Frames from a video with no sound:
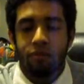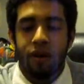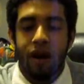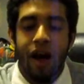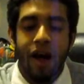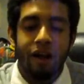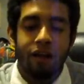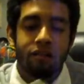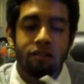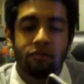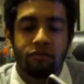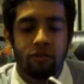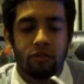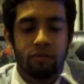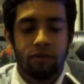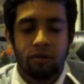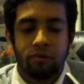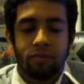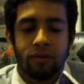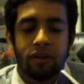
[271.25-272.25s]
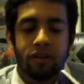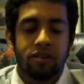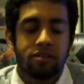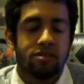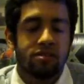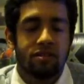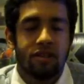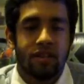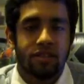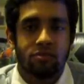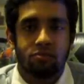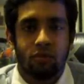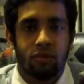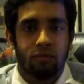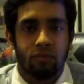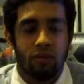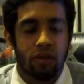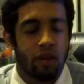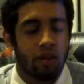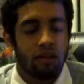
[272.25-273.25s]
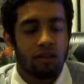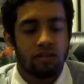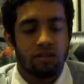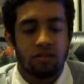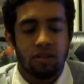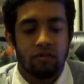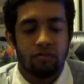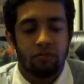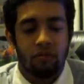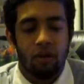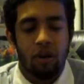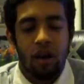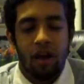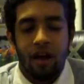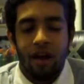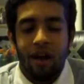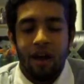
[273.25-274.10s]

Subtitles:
but I call it the photo book because that's what really it's good for.